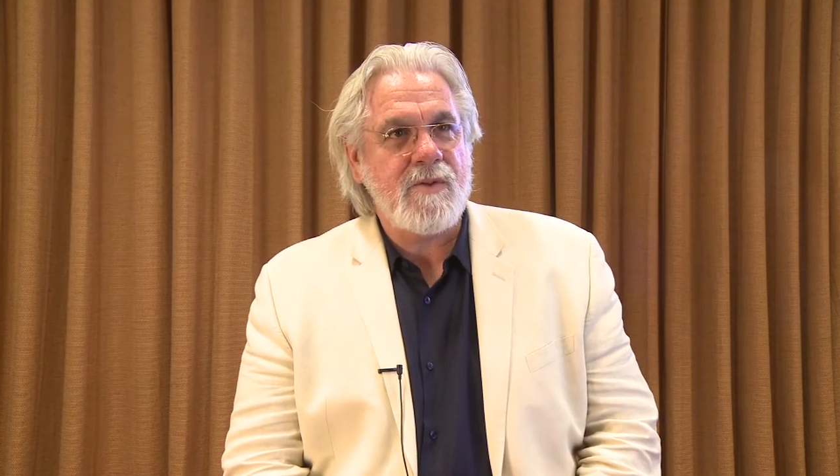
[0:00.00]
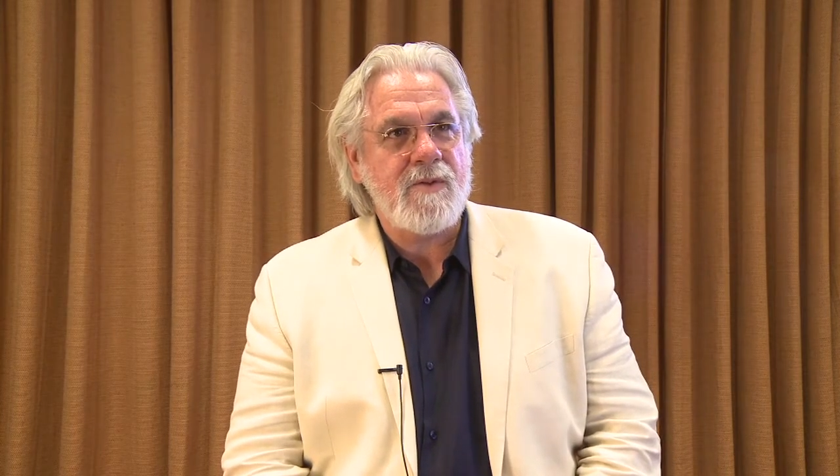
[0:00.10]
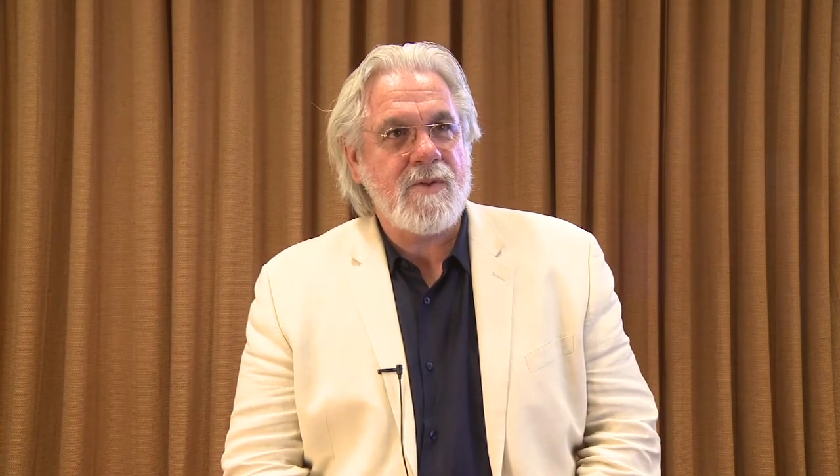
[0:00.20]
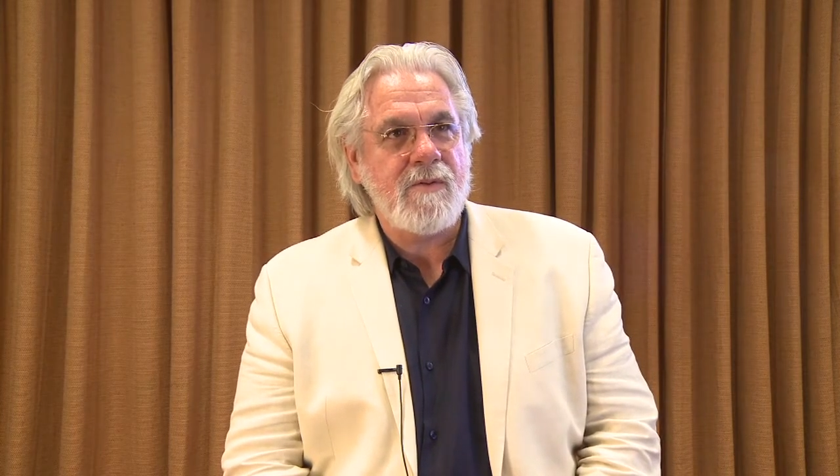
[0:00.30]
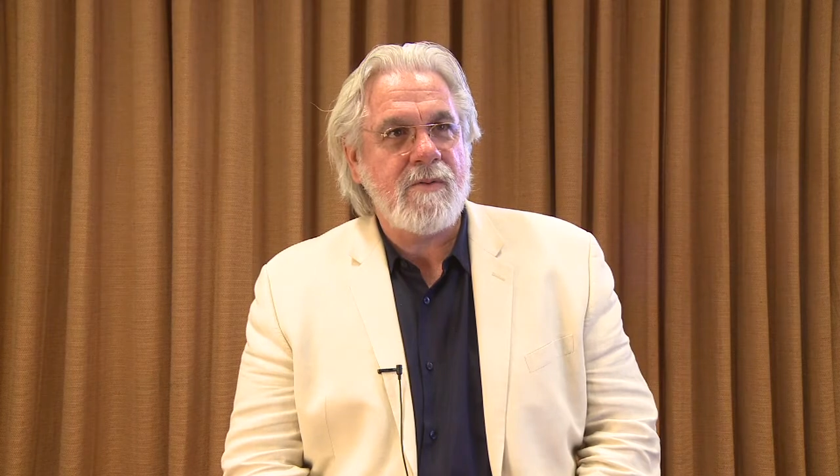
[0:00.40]
&
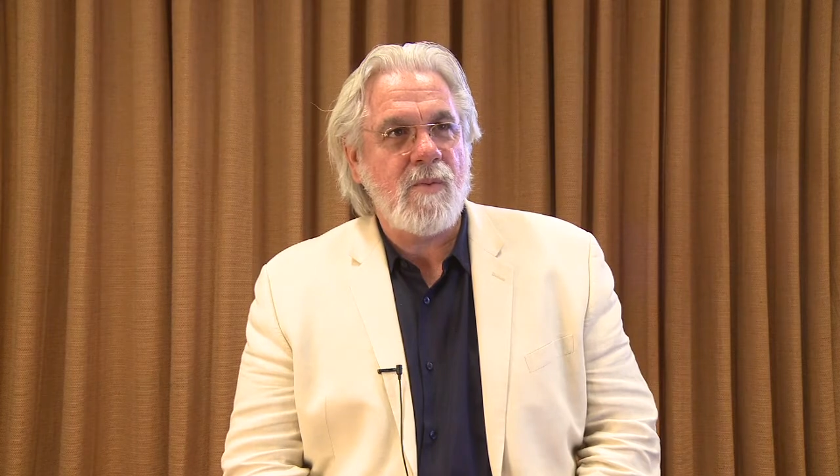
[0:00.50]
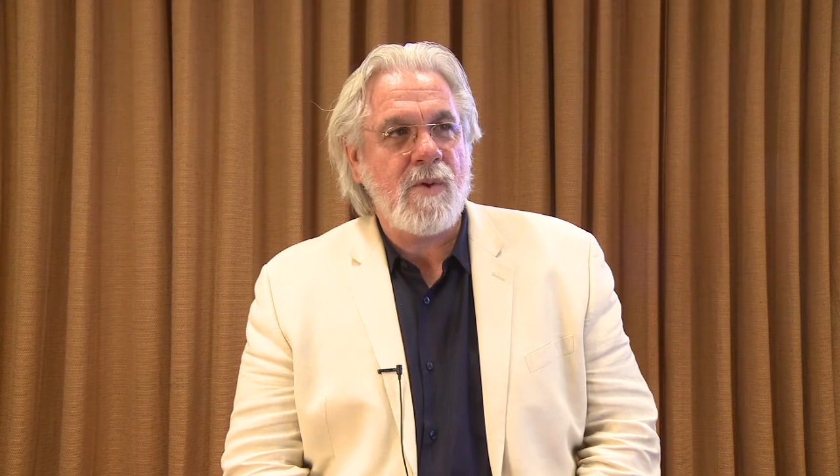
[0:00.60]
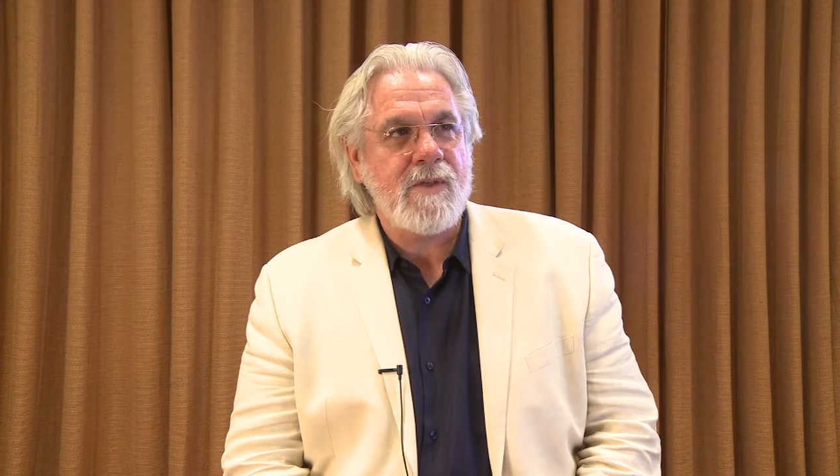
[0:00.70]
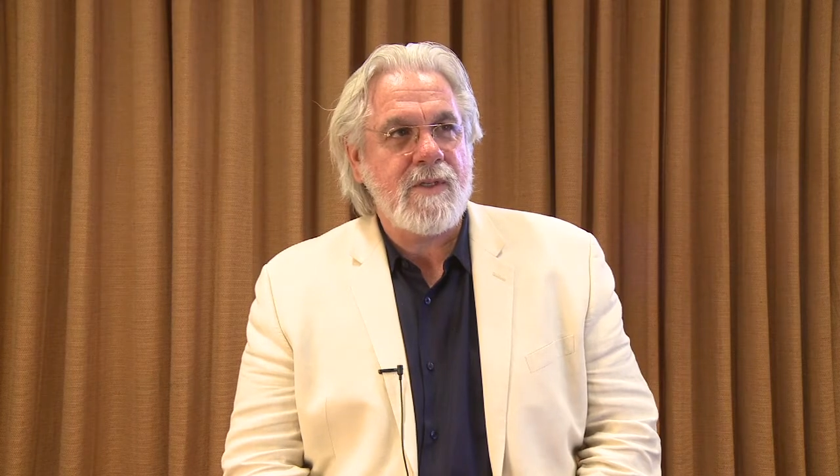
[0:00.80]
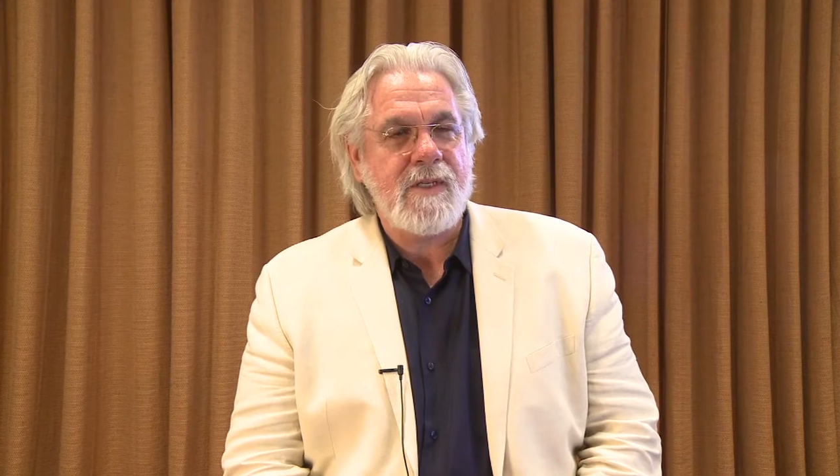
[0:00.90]
Schuster and the
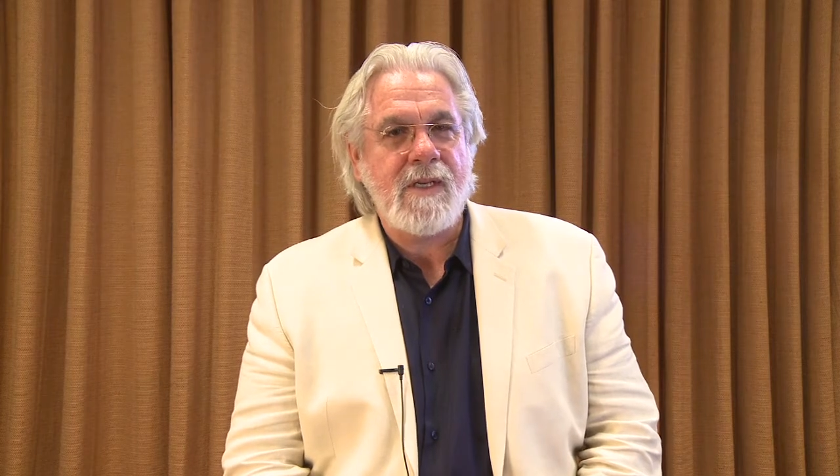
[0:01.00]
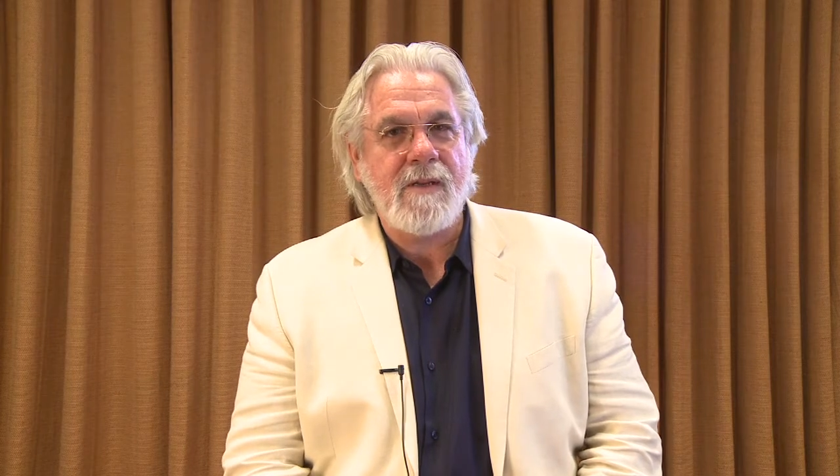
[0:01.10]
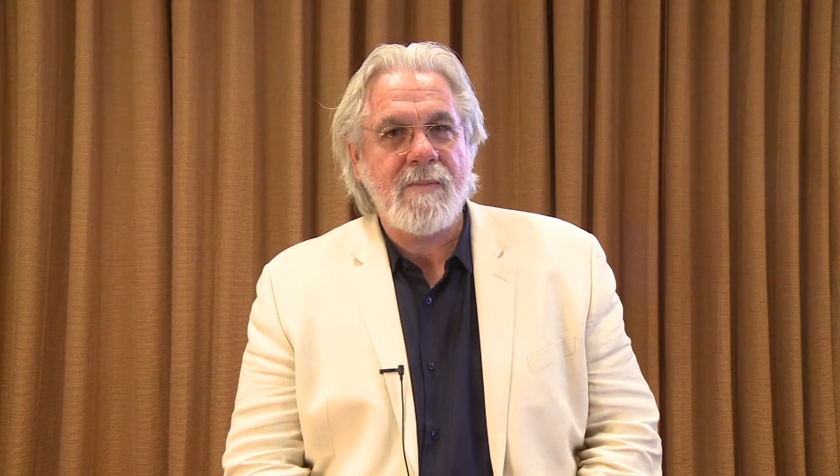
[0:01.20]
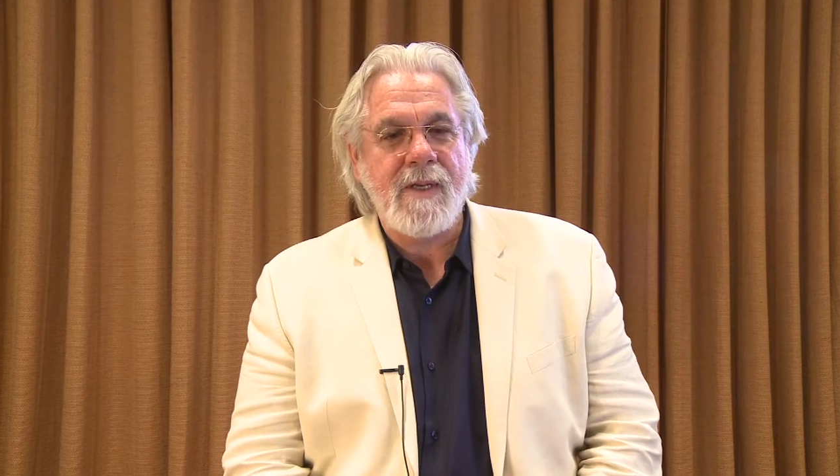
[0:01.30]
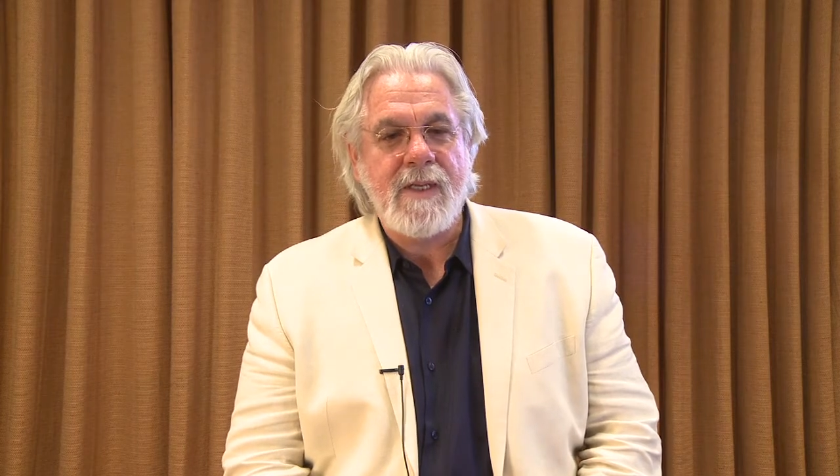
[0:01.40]
Walt Disney
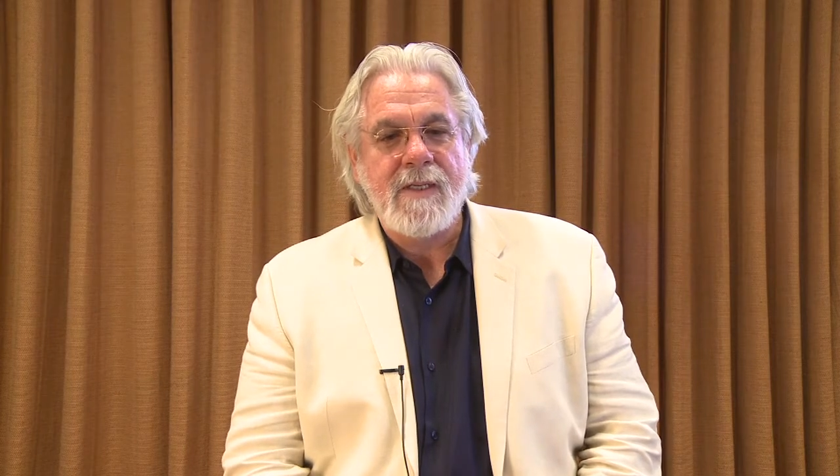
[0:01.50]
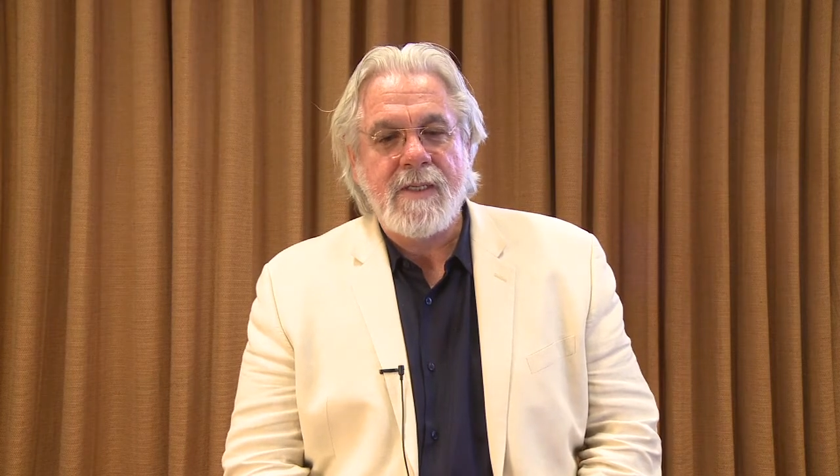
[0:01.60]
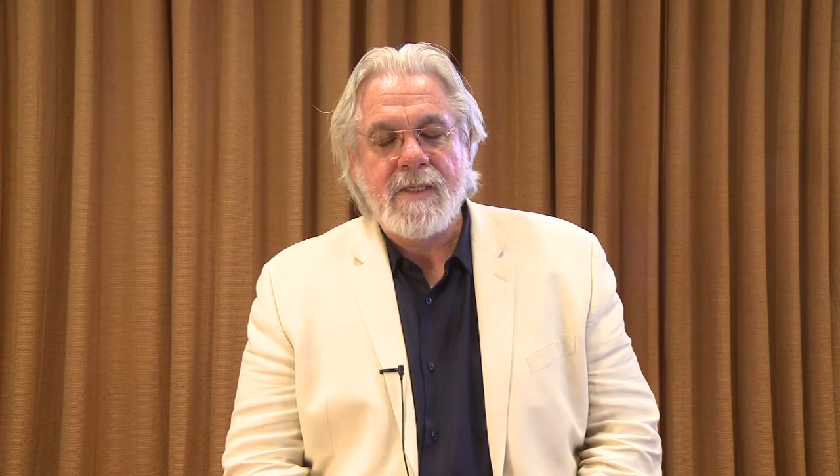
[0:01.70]
Company.